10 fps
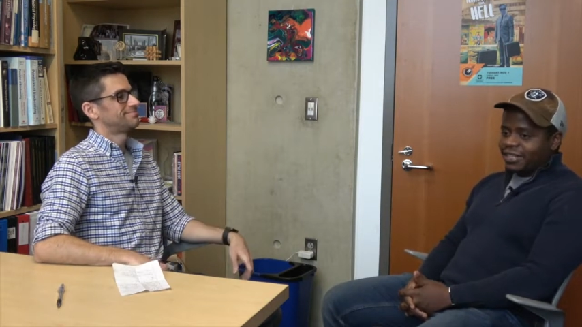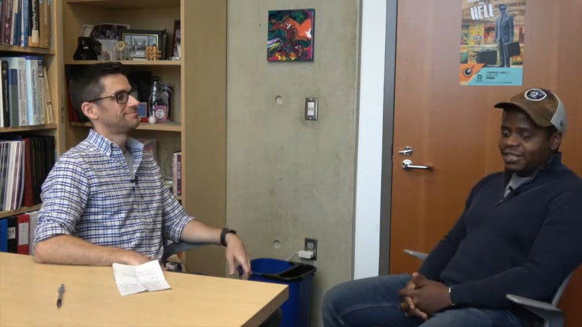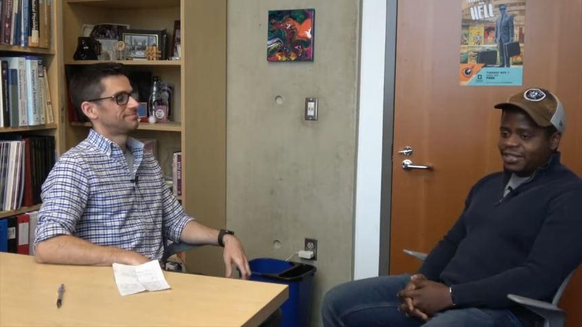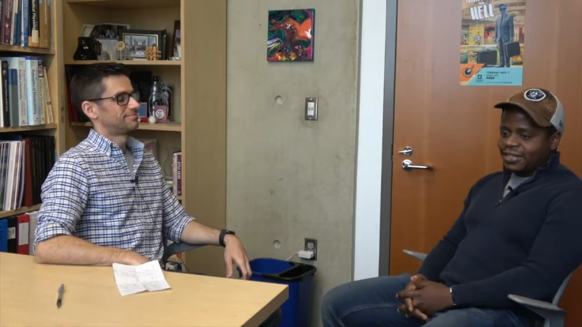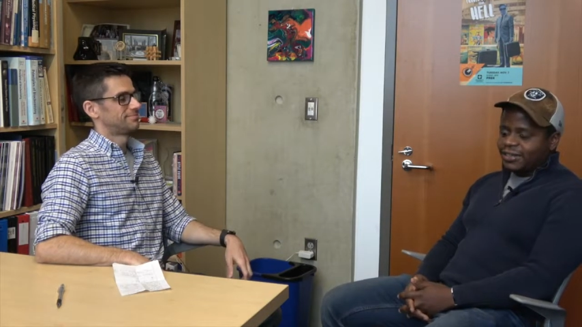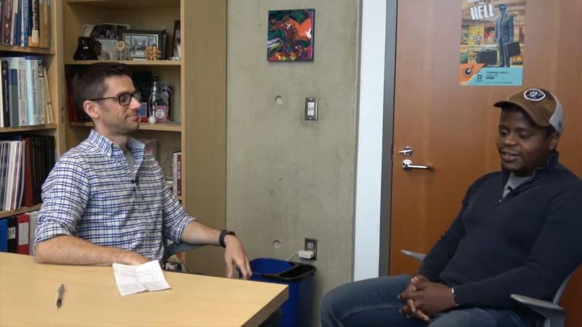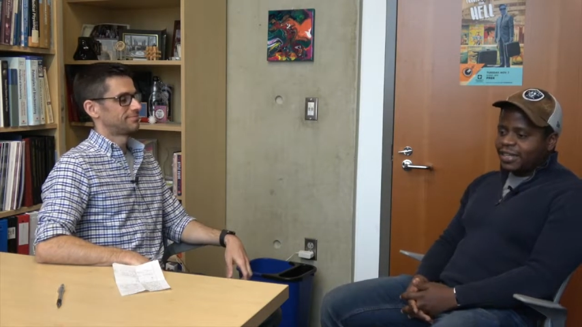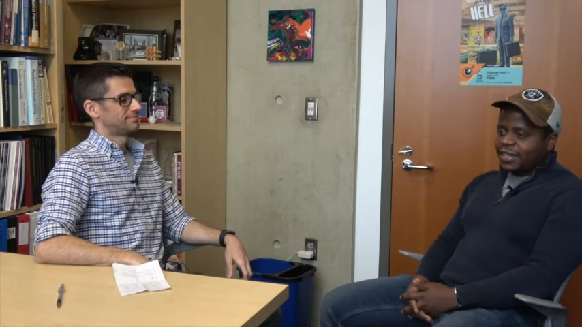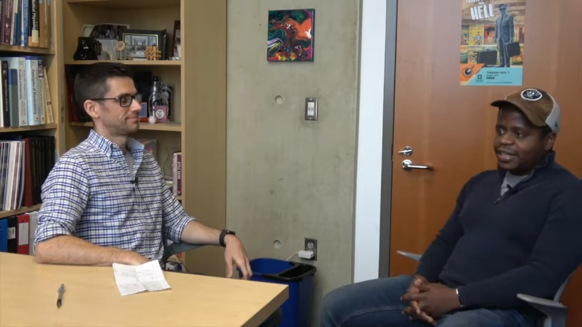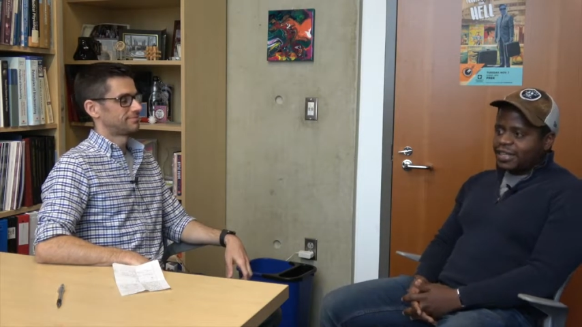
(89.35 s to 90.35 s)
Speaker 1: So,
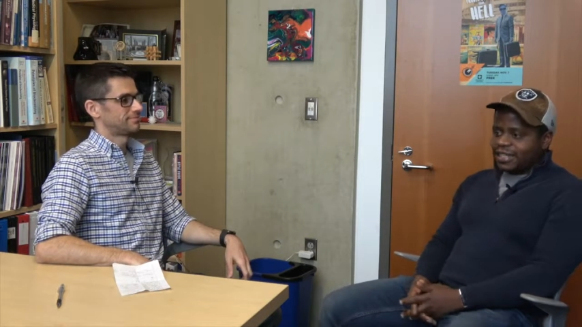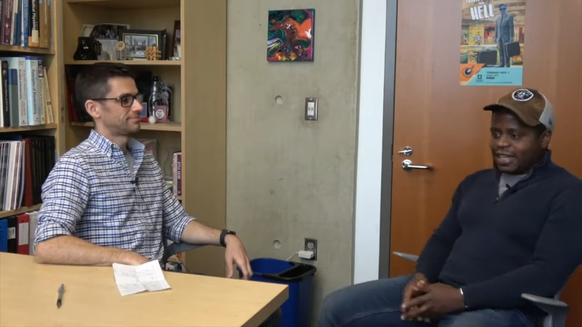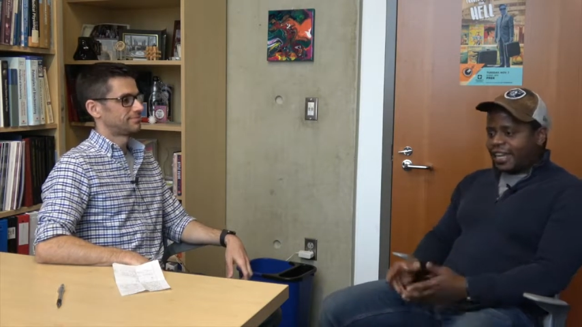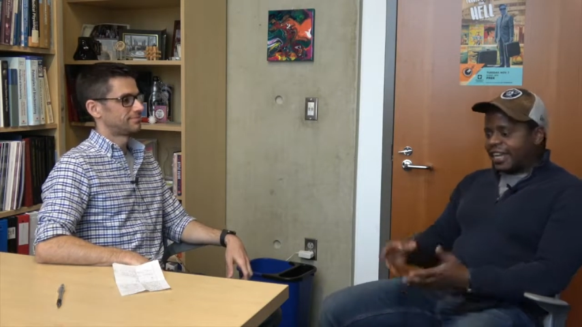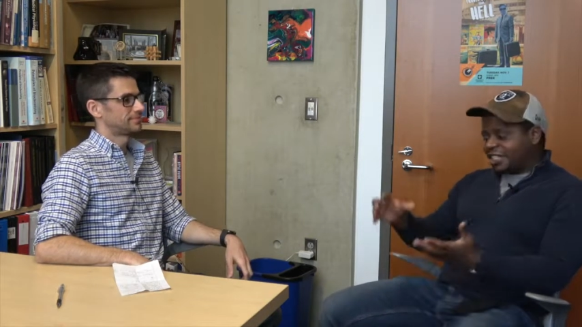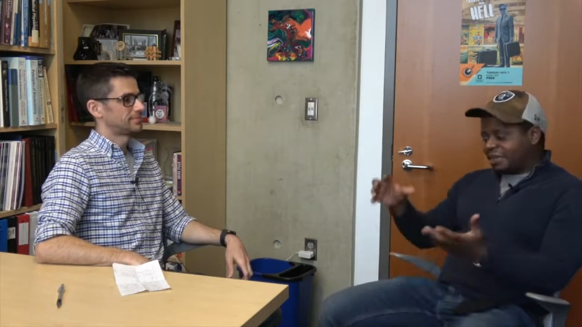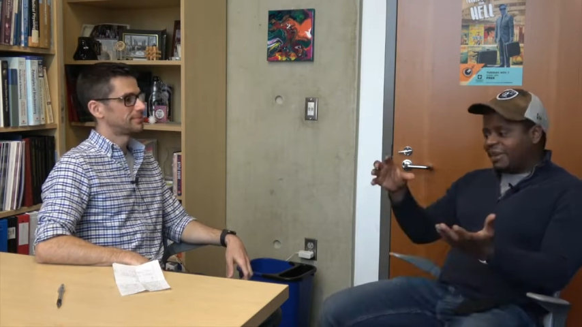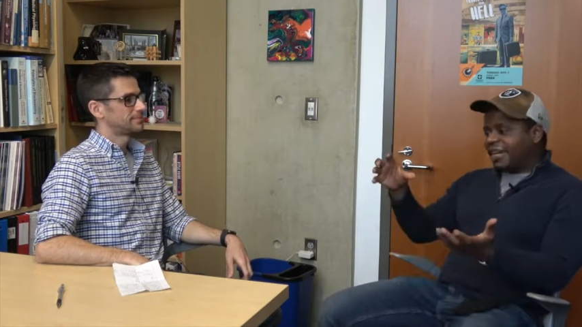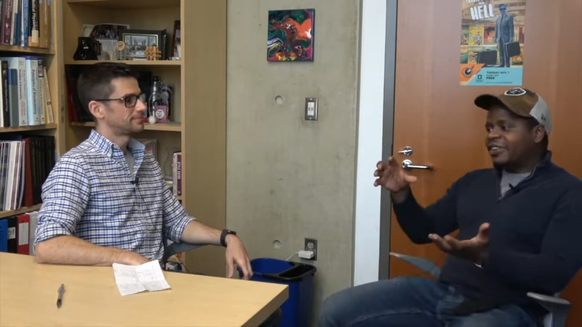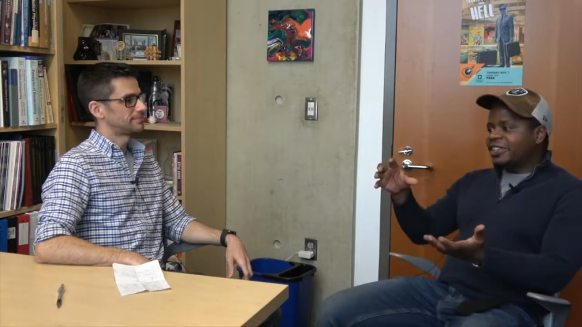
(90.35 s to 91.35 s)
to kind of get your
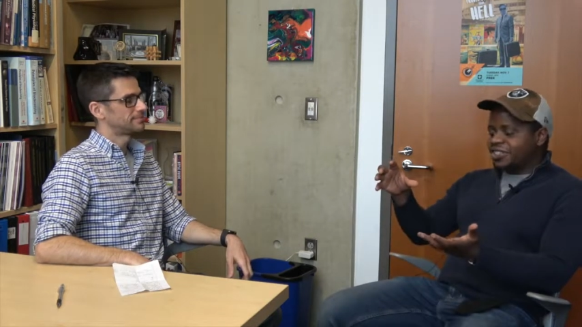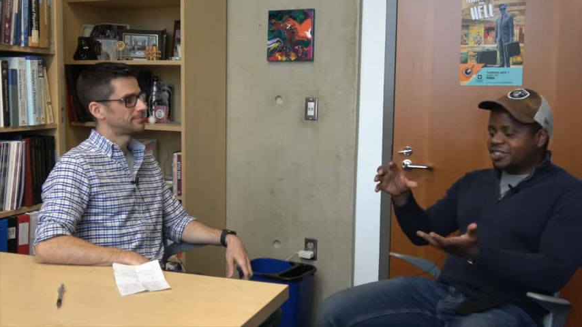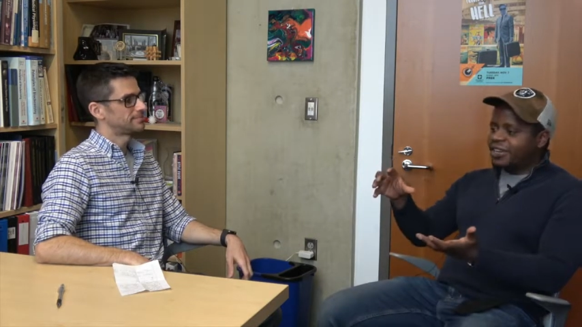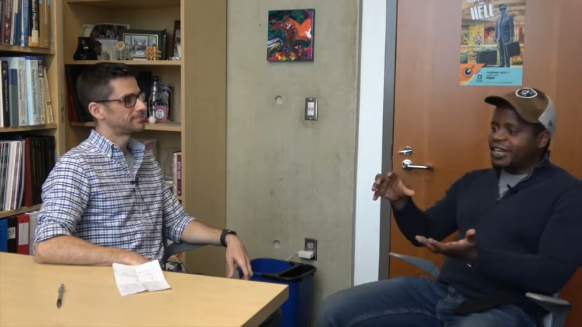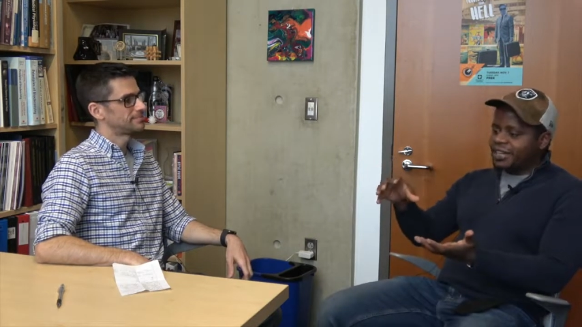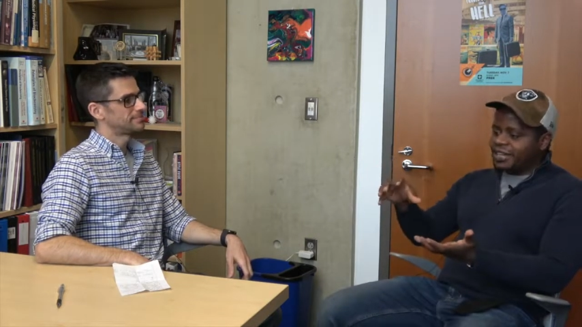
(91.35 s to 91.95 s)
bearings straight,